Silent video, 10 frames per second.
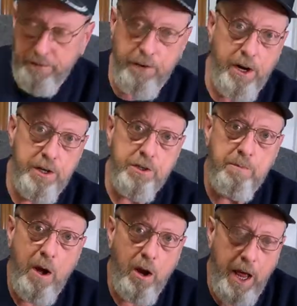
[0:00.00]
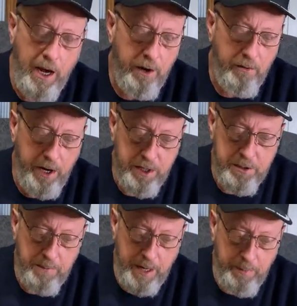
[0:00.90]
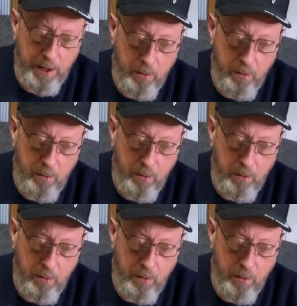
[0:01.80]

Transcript: a very small Allen wrench, maybe a